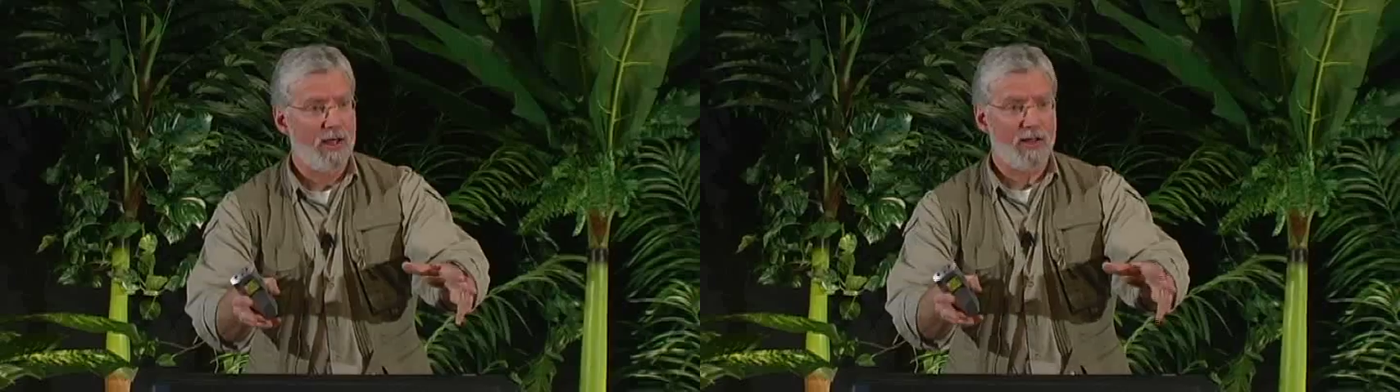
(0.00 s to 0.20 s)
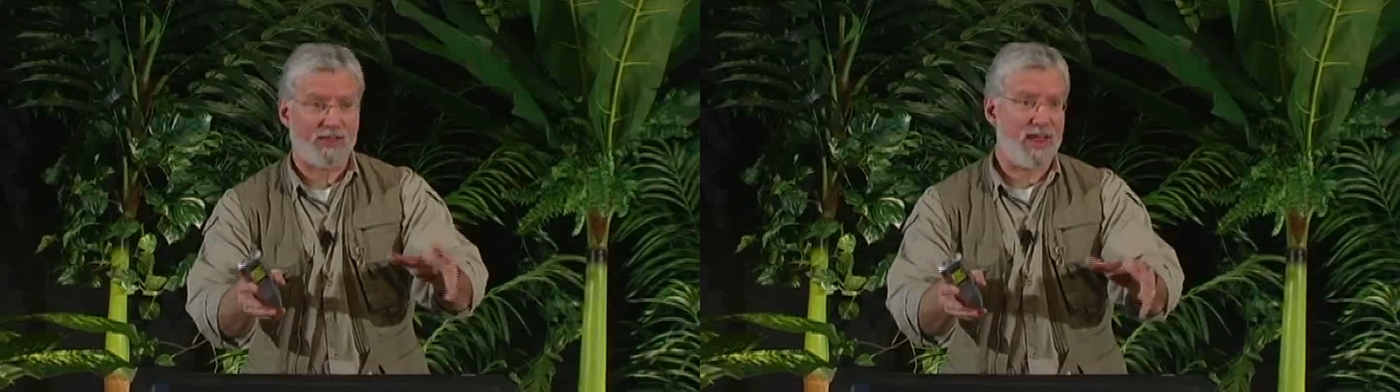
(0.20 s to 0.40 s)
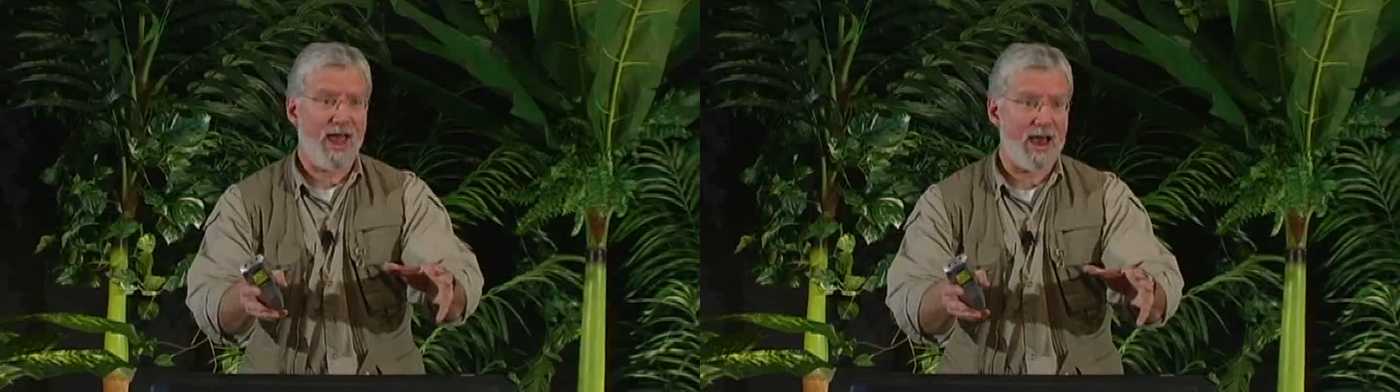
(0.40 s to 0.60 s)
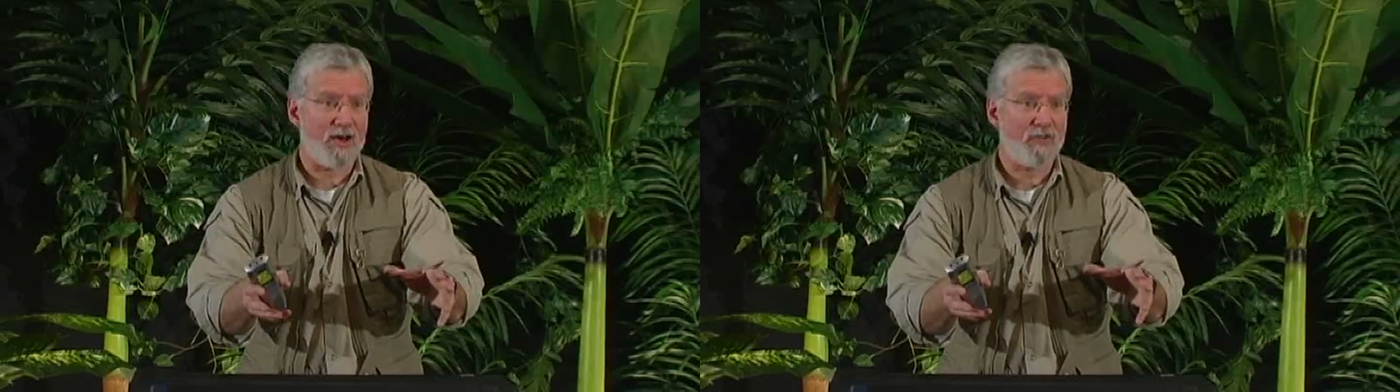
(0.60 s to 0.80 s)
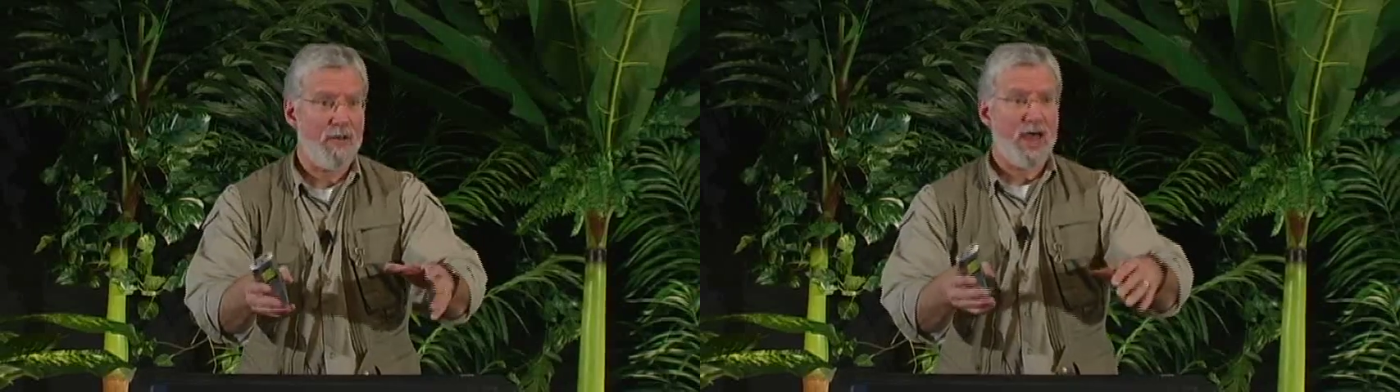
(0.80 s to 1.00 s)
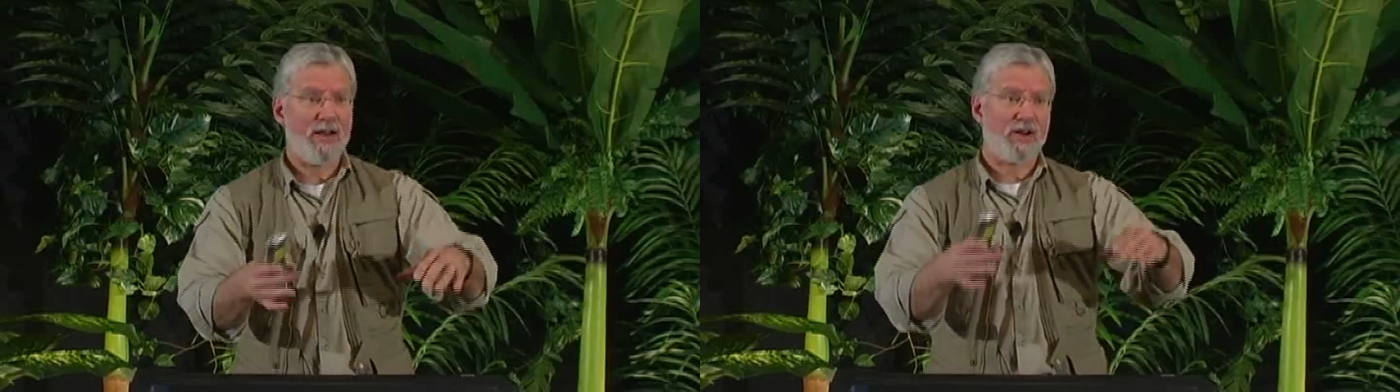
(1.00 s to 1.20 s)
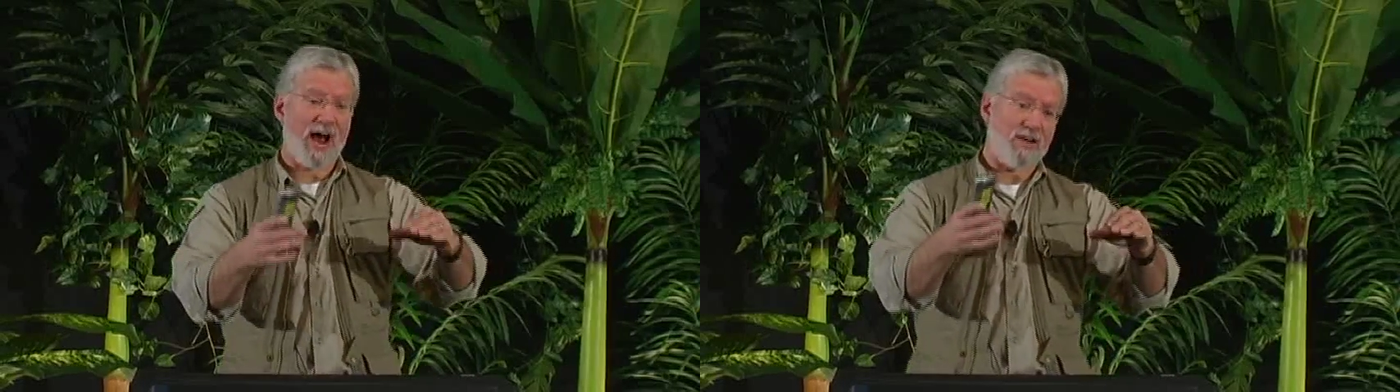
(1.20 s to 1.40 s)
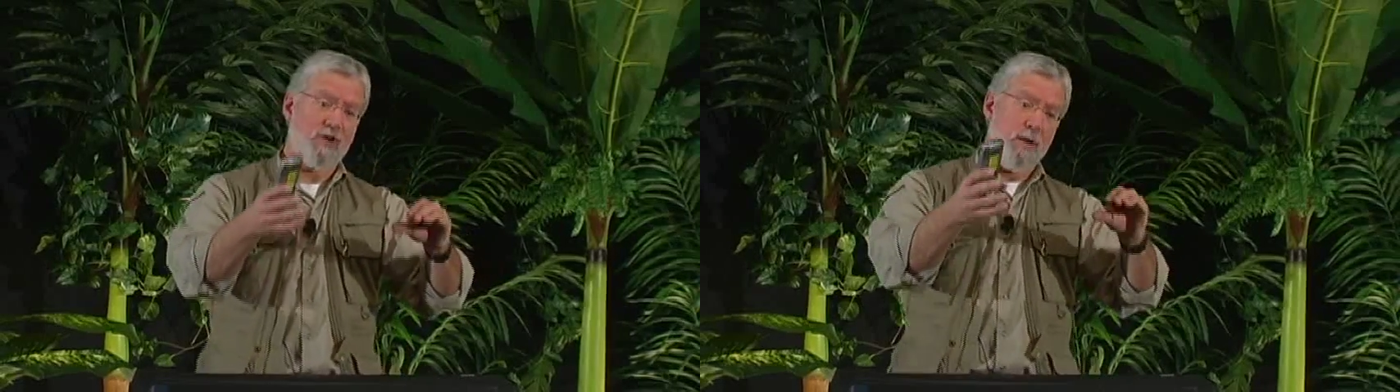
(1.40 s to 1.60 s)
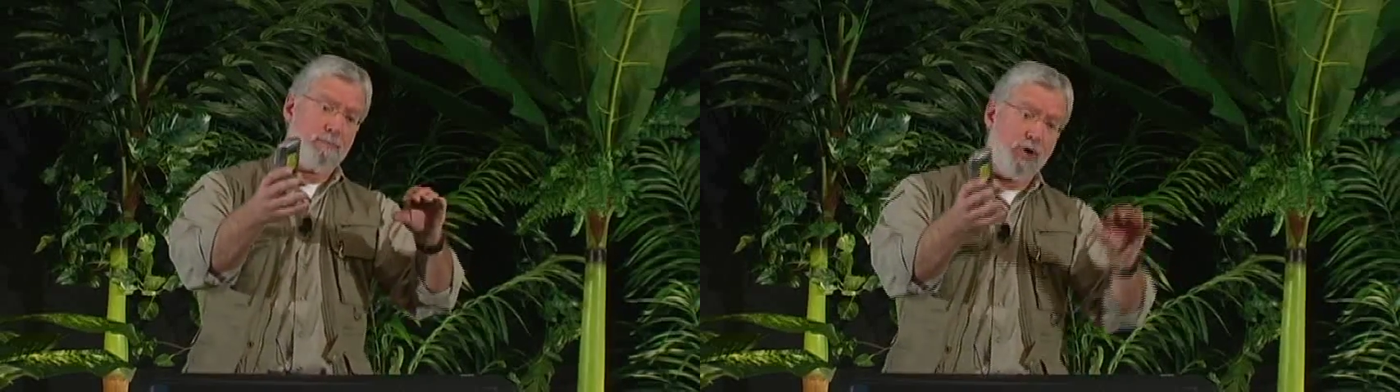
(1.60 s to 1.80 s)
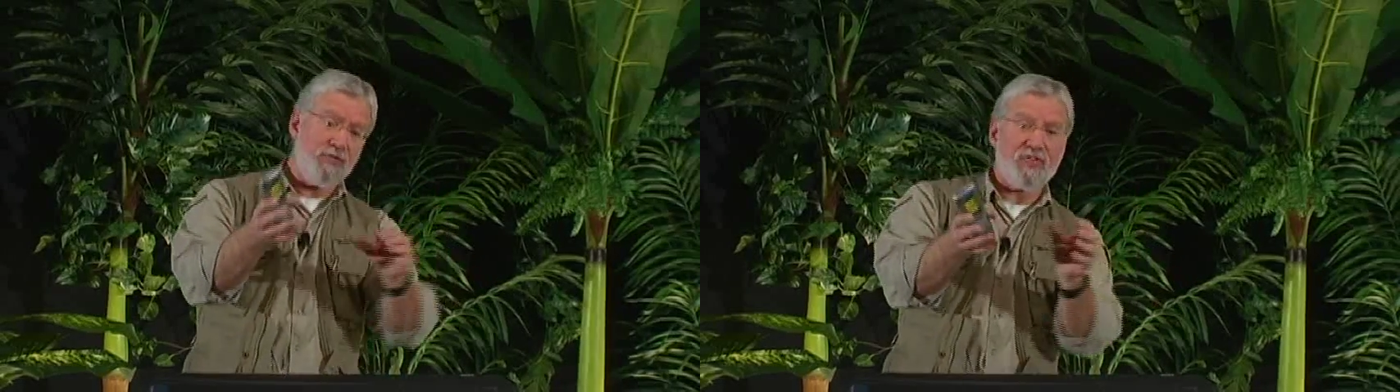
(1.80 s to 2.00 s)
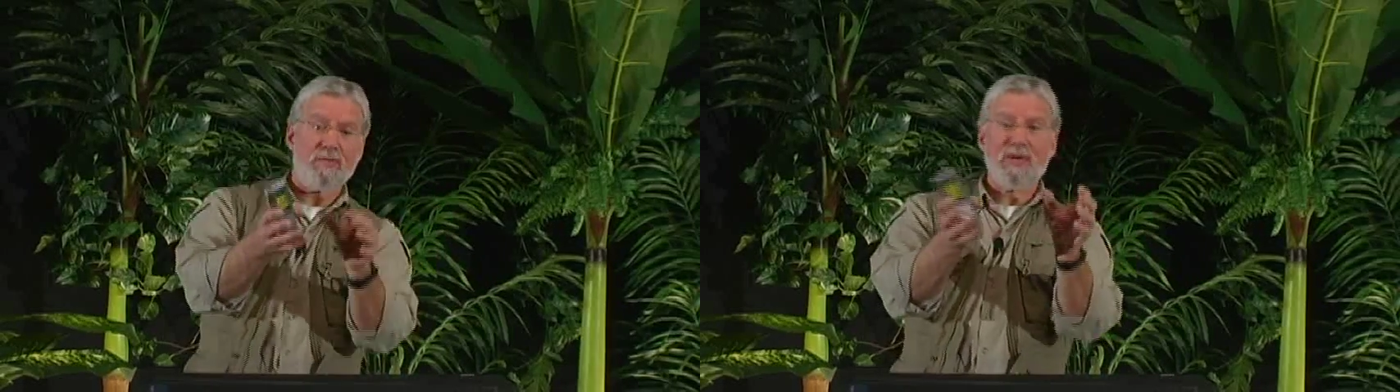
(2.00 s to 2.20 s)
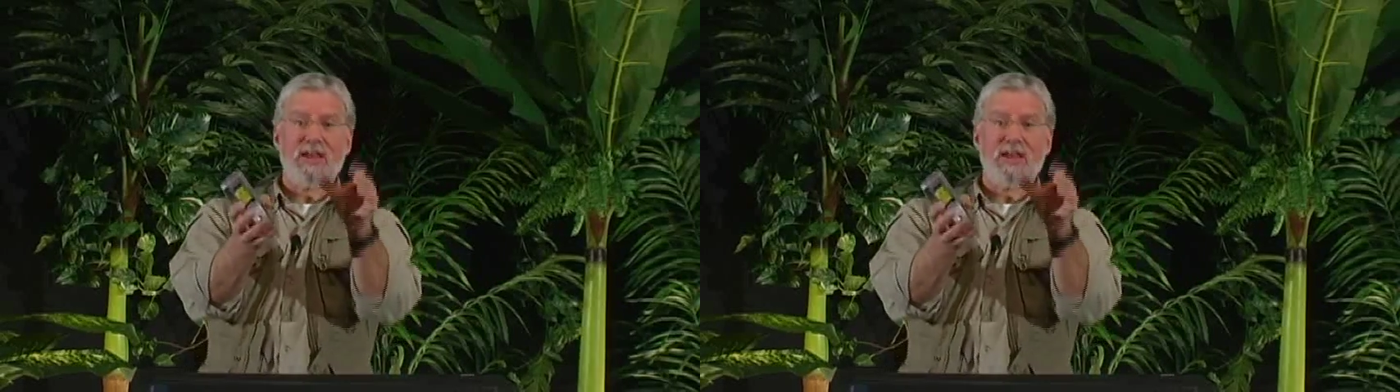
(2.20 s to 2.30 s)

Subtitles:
that they have and kind of put them